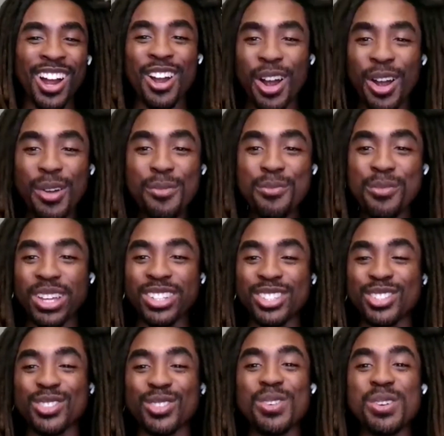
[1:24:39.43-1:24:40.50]
I'm
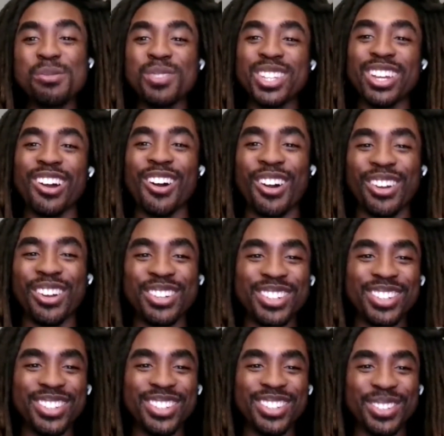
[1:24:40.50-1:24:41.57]
extremely
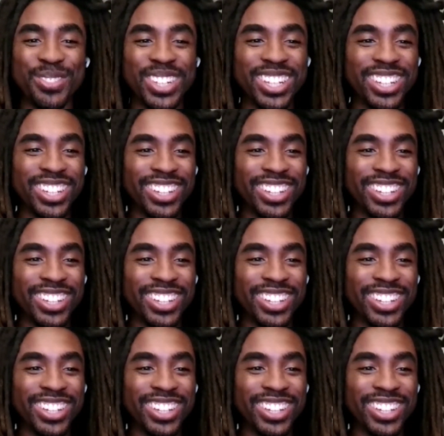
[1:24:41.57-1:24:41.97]
honored to be